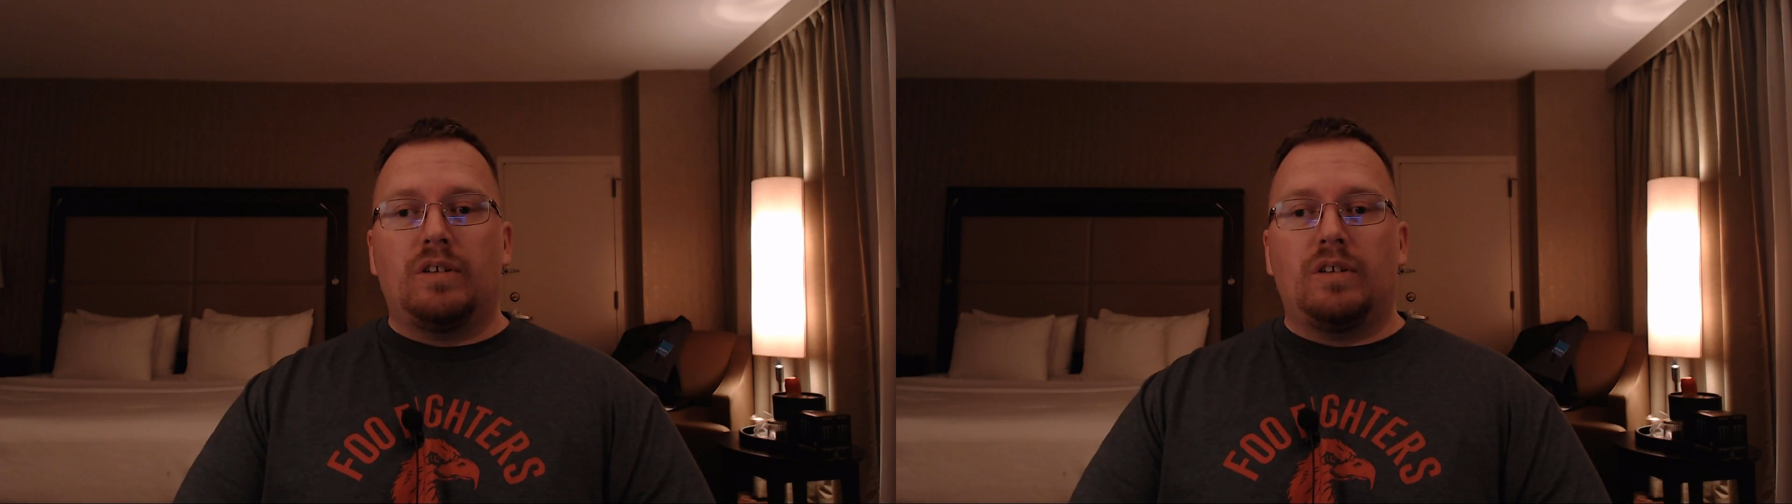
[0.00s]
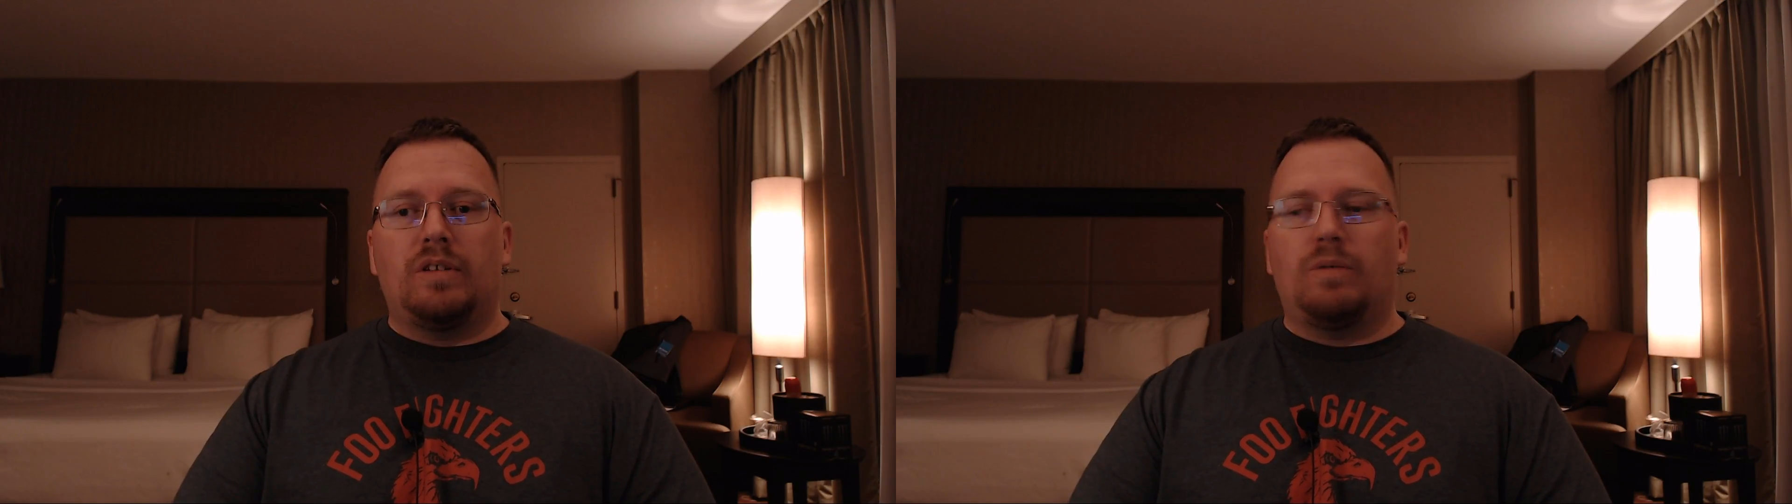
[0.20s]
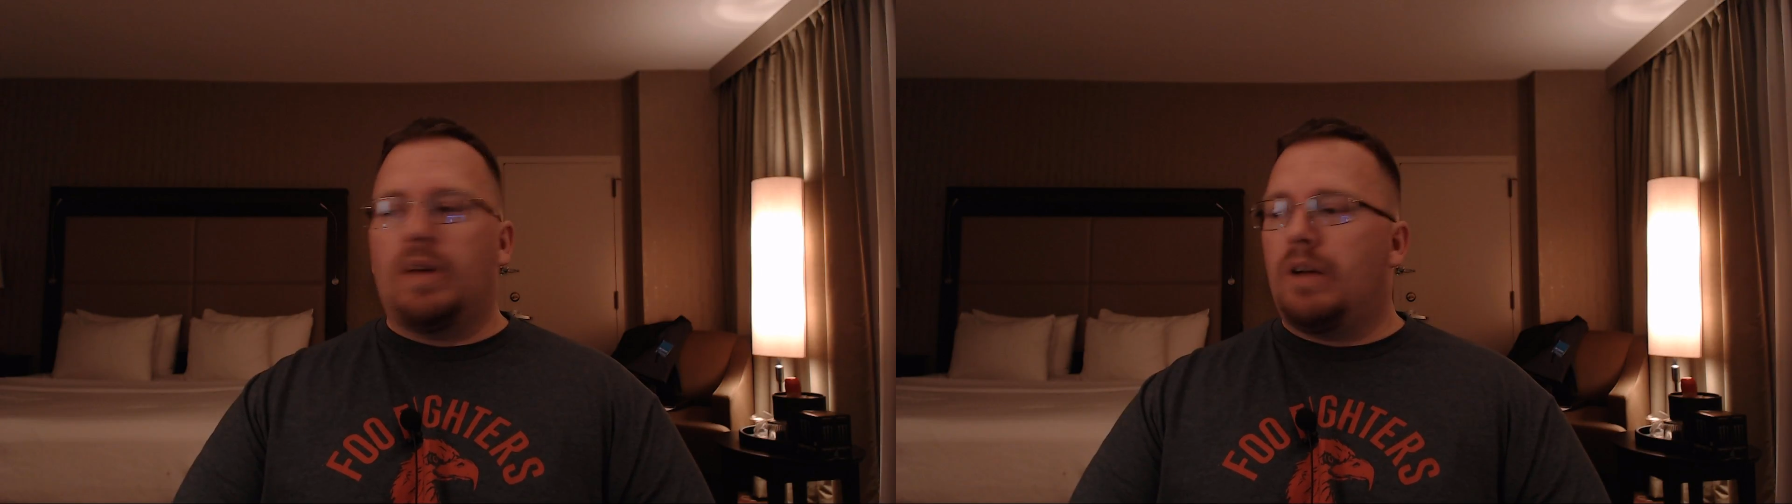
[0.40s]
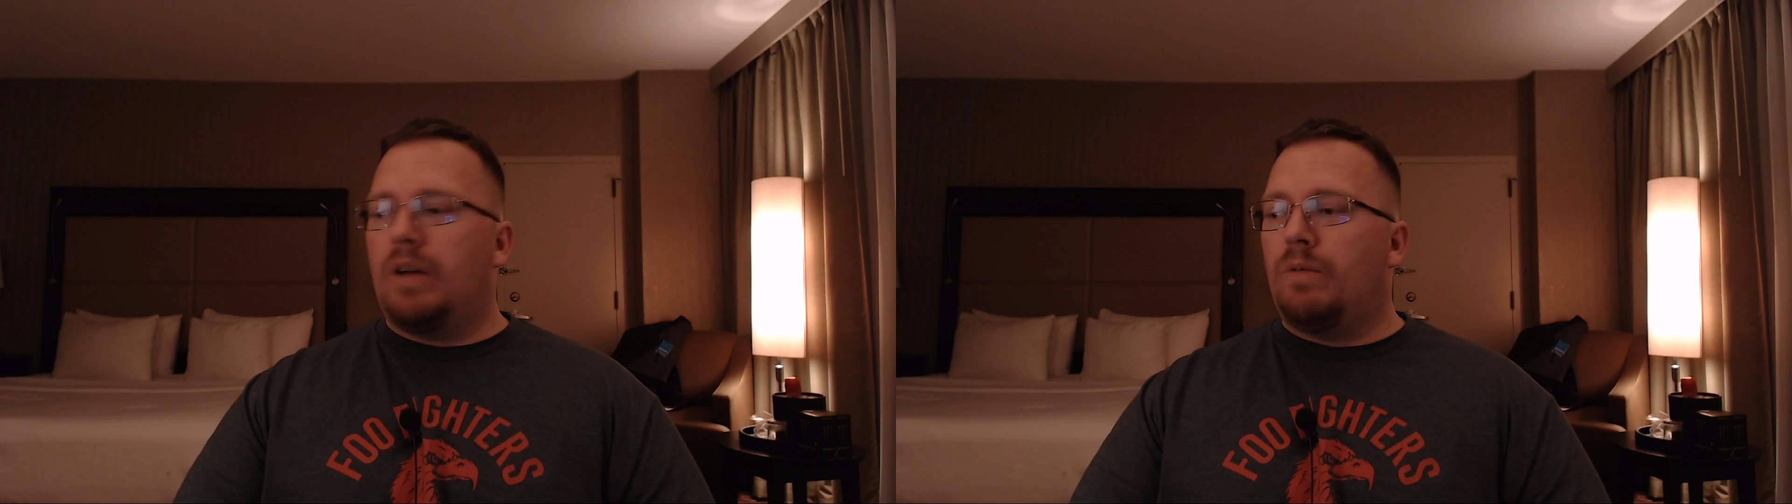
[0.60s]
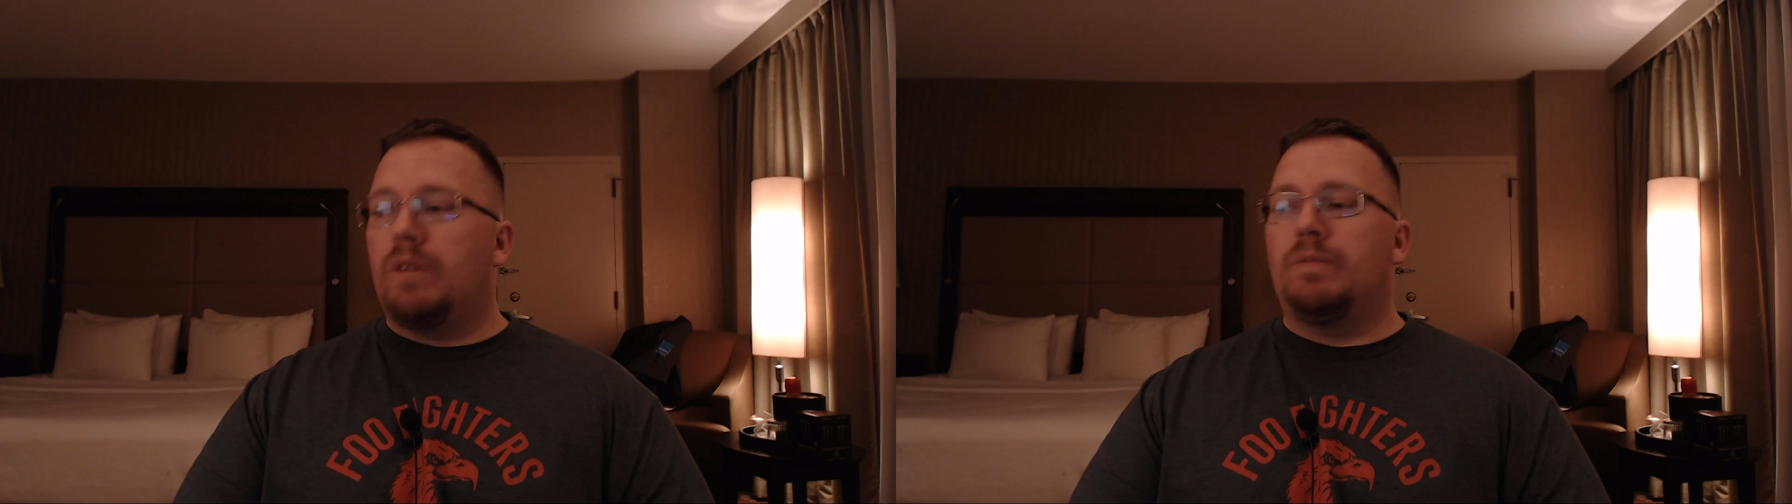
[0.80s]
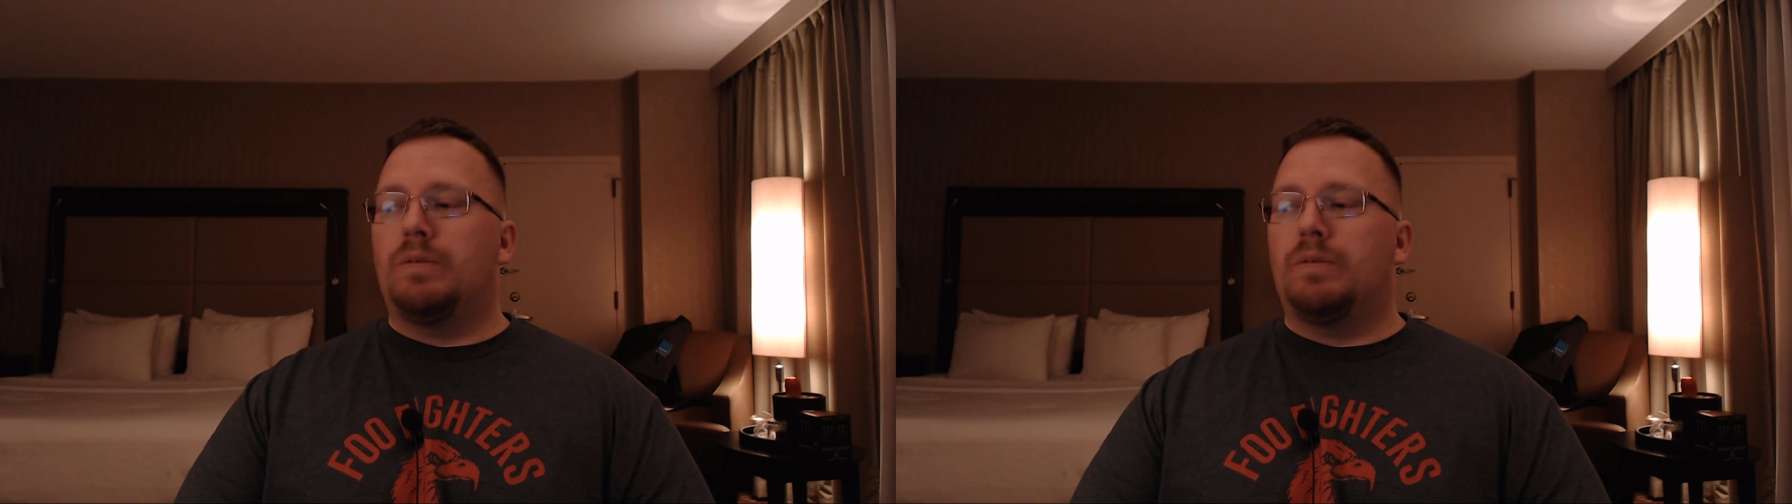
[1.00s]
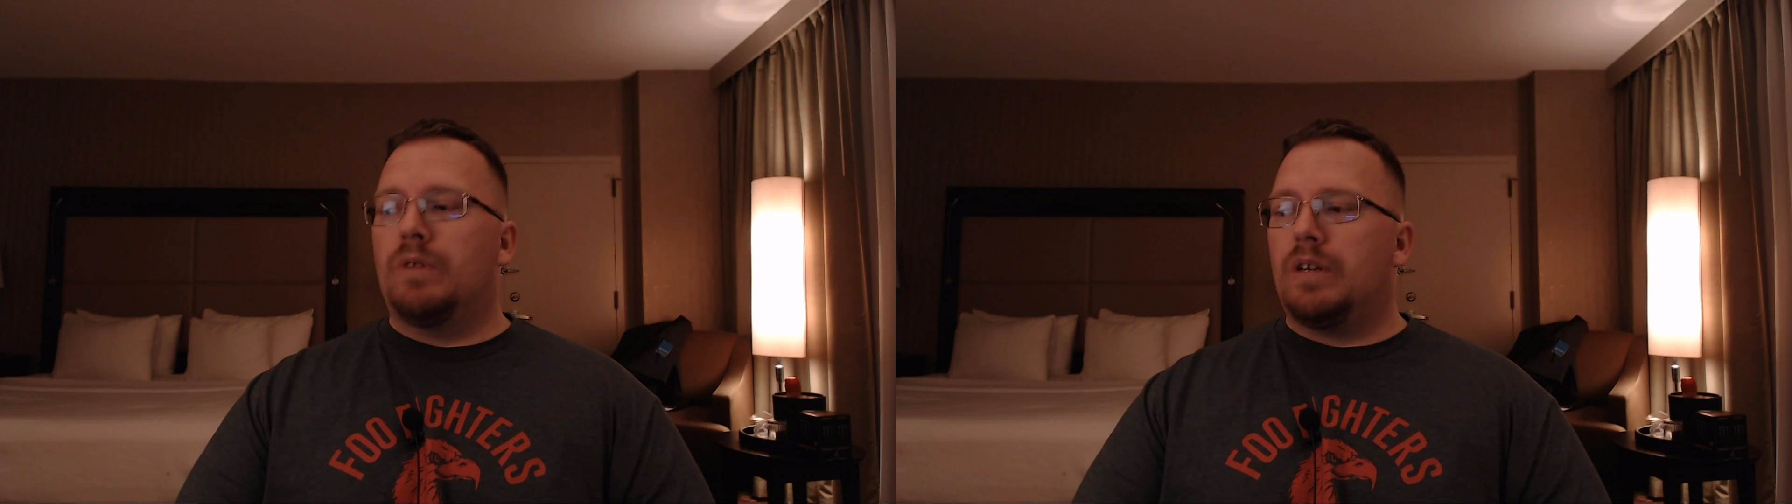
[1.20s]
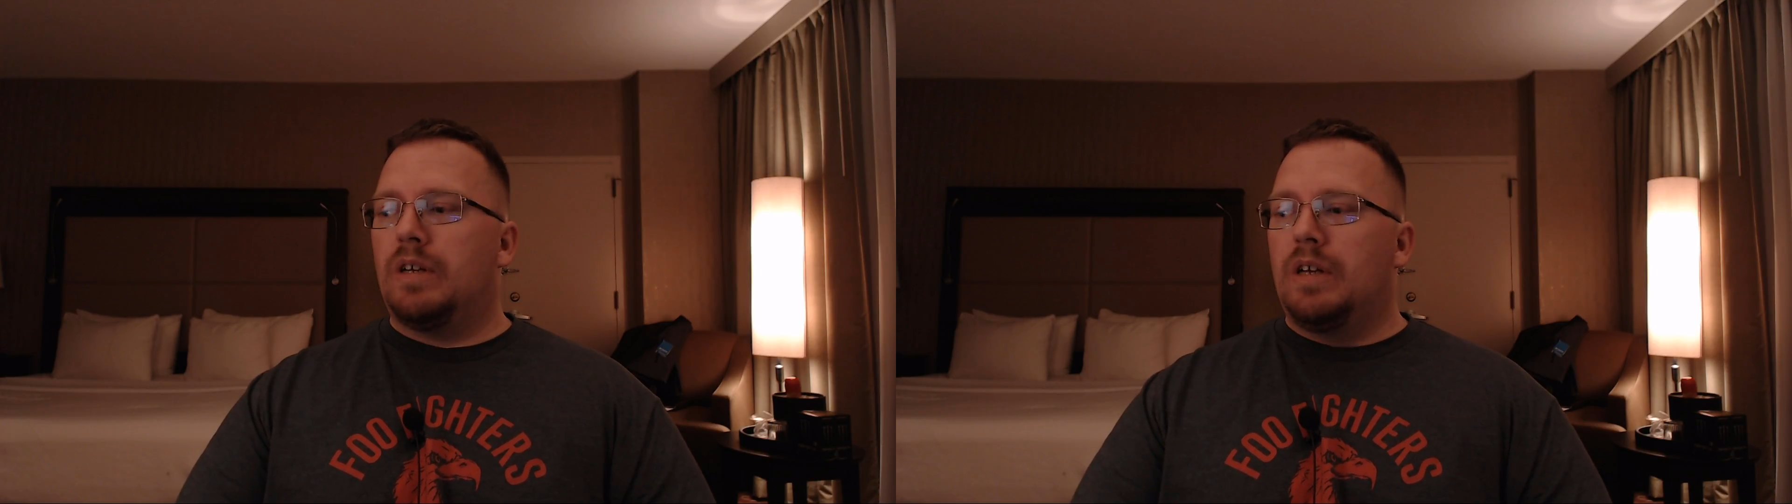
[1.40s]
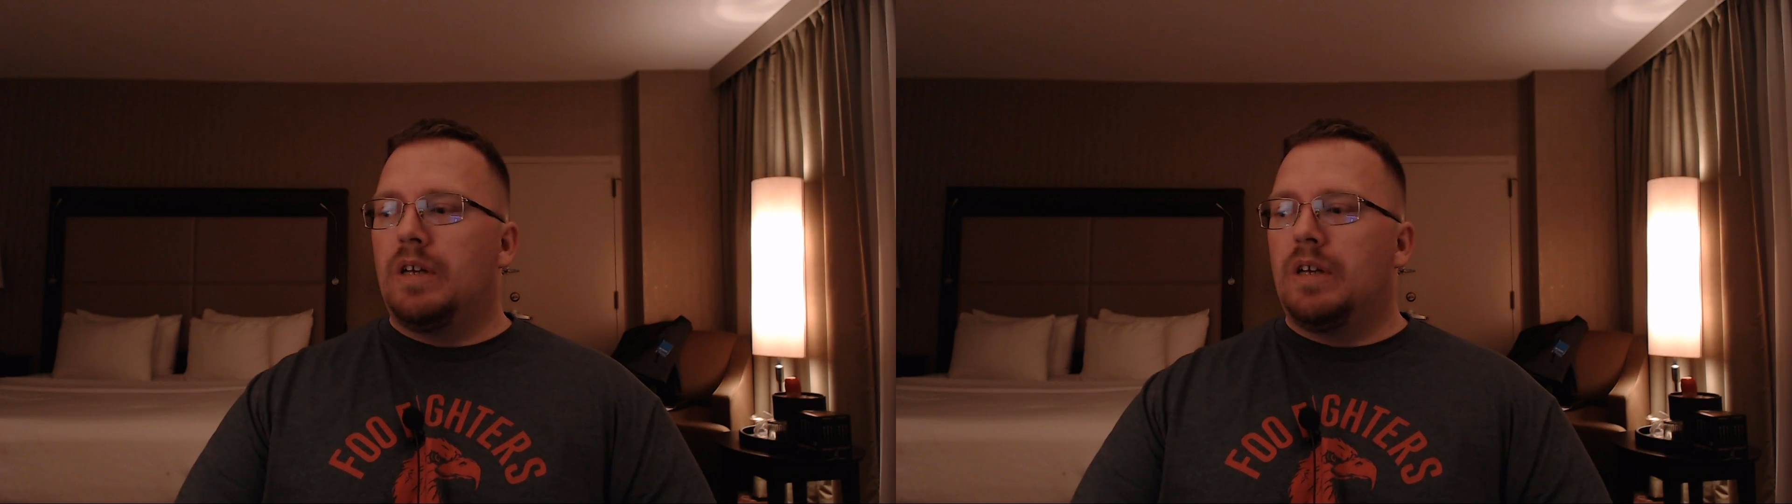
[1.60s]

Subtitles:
the way I want them to work.